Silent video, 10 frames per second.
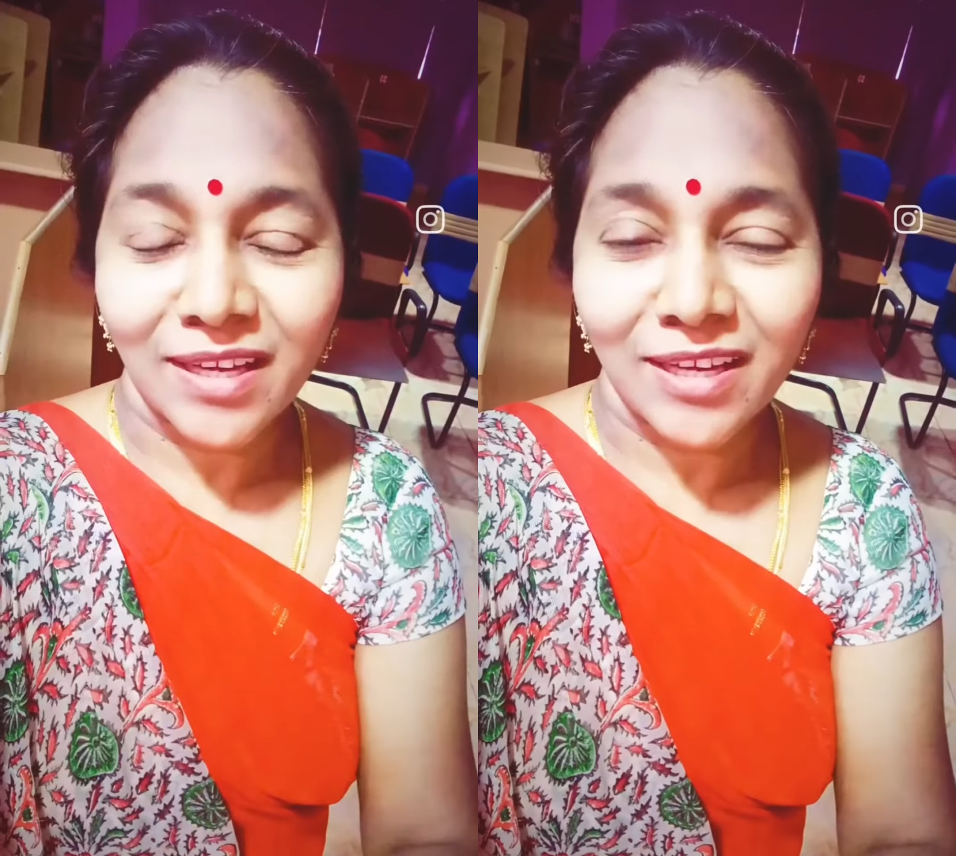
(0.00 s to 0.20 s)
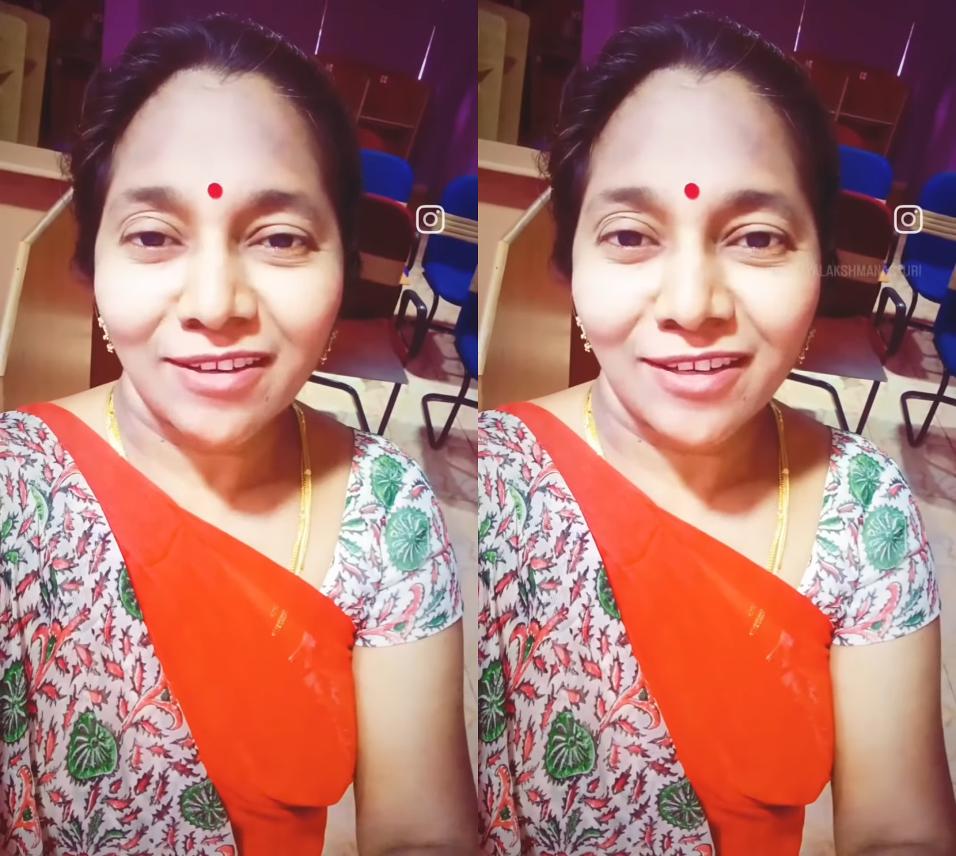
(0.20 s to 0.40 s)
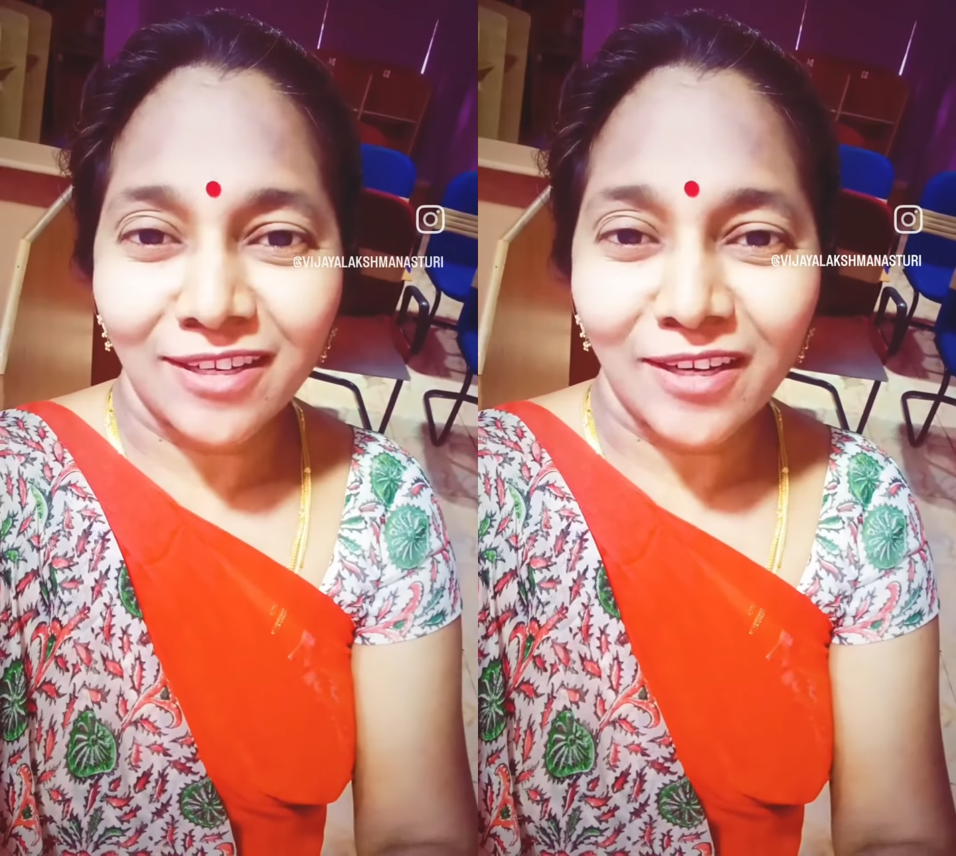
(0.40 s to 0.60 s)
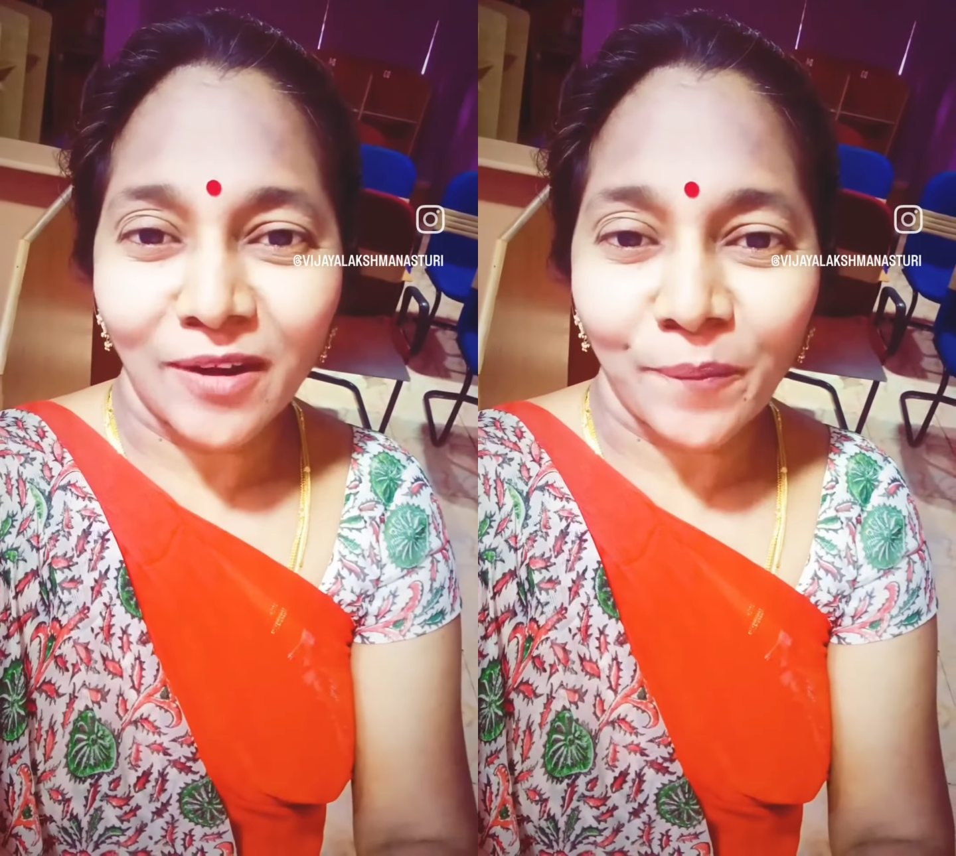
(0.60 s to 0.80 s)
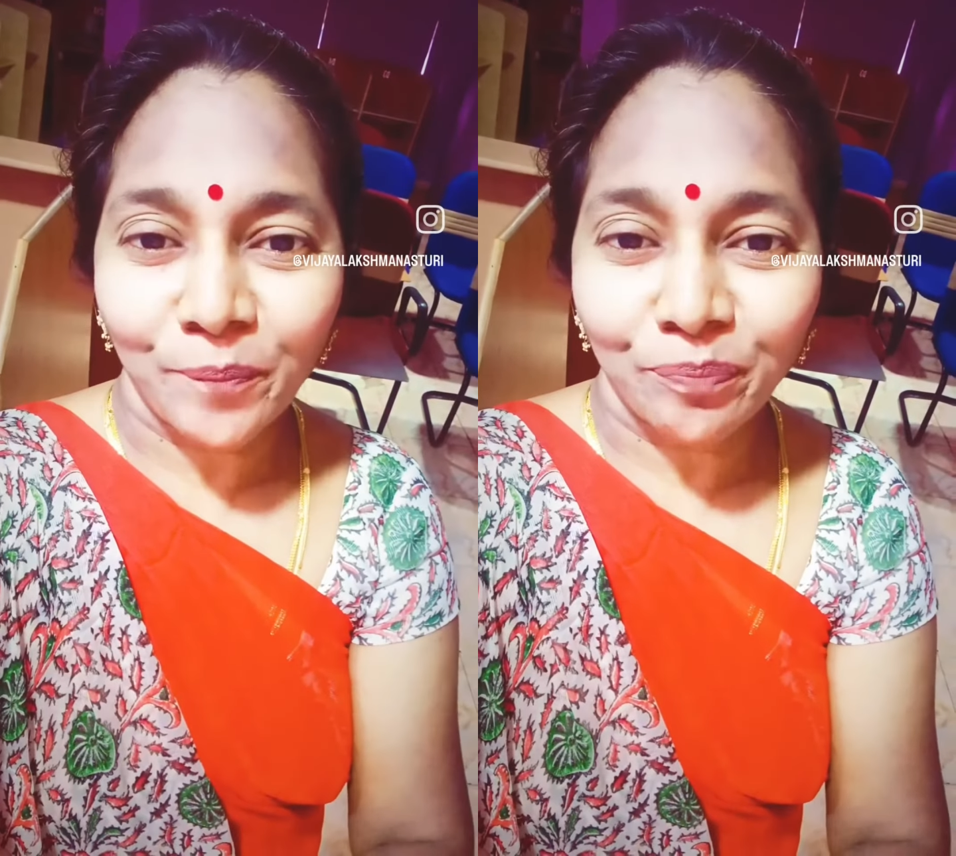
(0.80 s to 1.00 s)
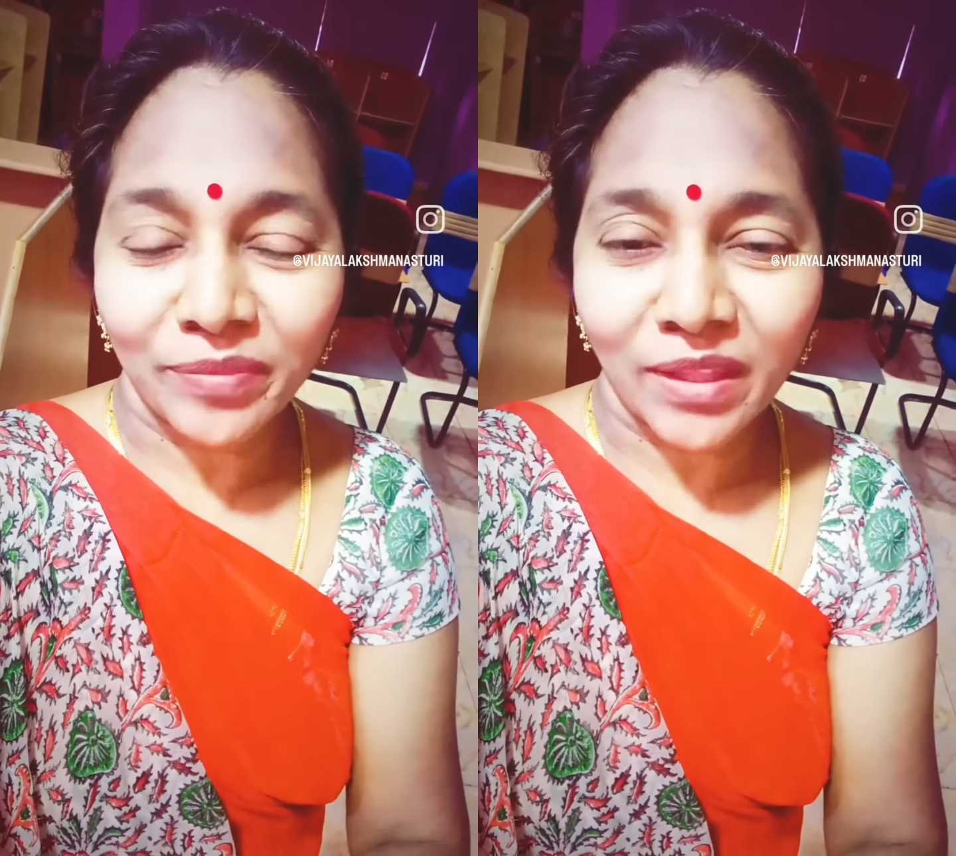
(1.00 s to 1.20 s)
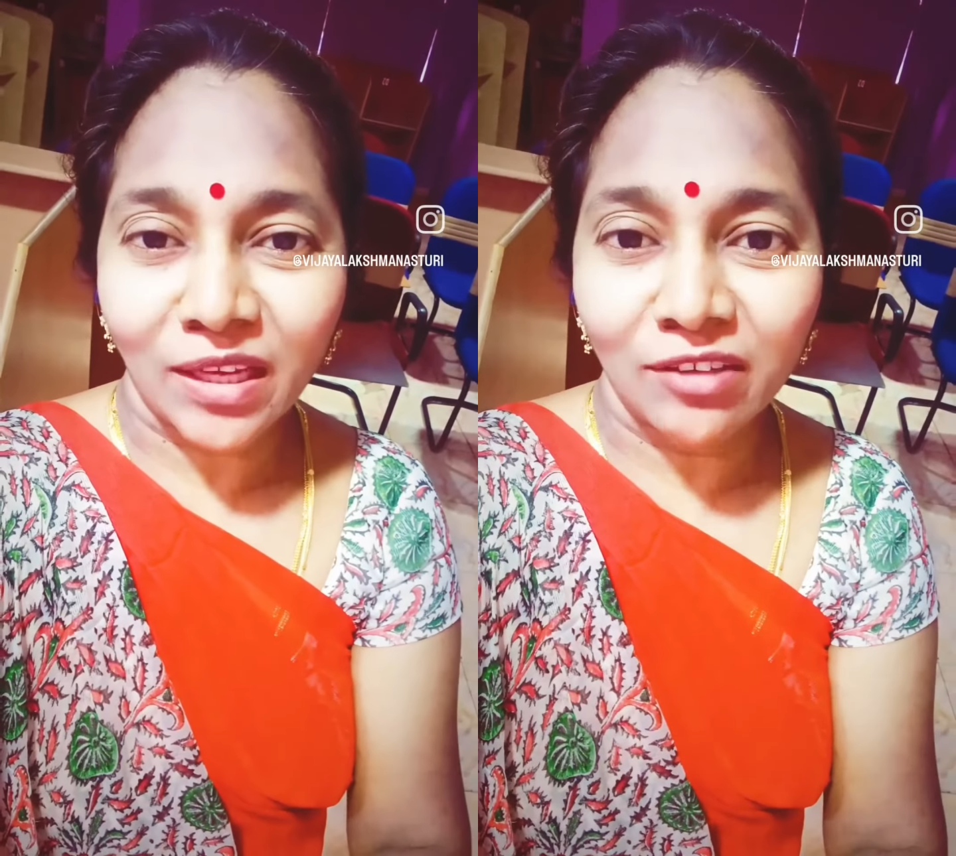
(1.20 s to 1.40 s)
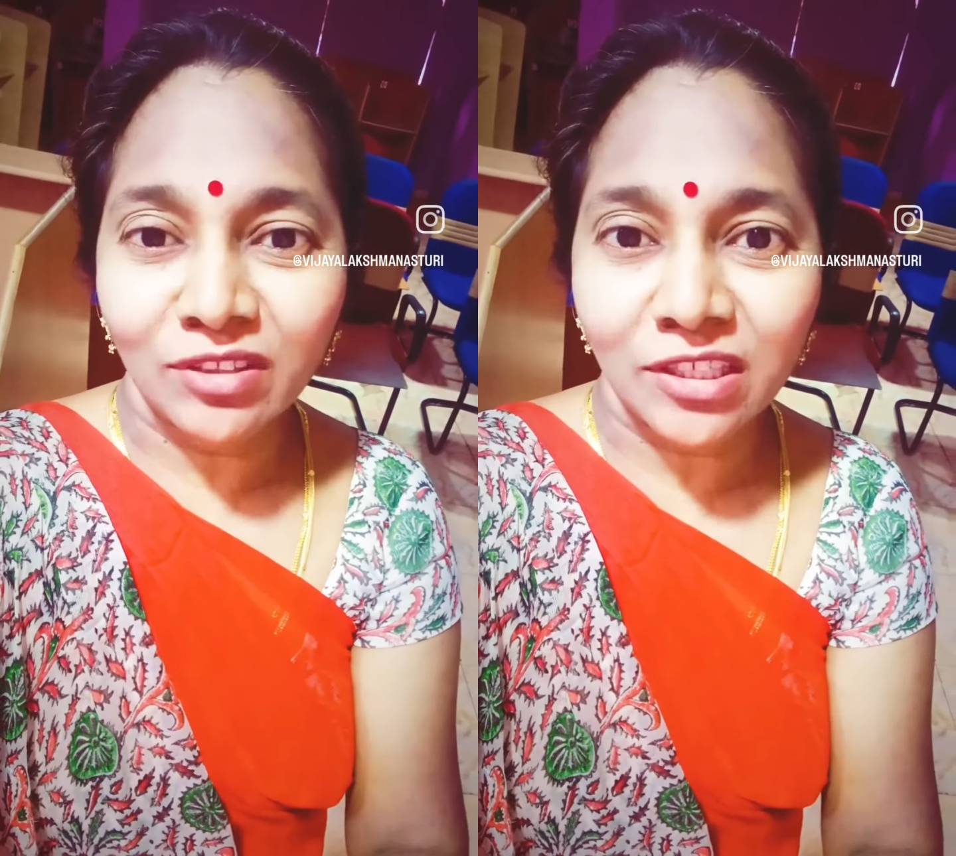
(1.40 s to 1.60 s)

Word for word: Hello, hello. I'm